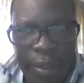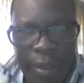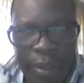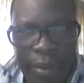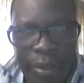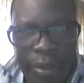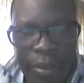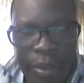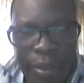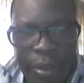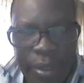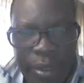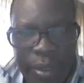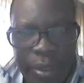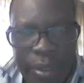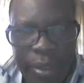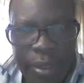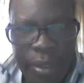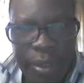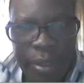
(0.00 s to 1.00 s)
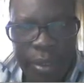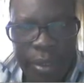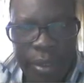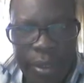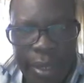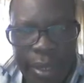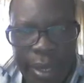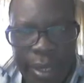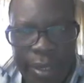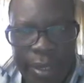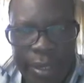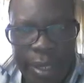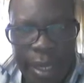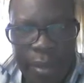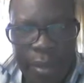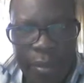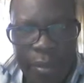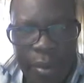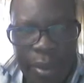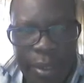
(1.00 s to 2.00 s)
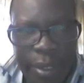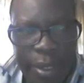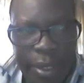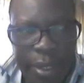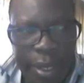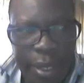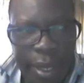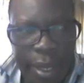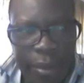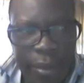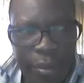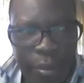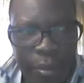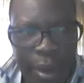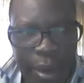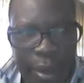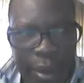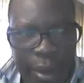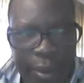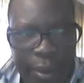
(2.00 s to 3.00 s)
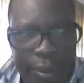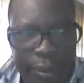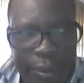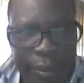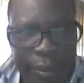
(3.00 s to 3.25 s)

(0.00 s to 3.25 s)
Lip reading: the region x and what? And y.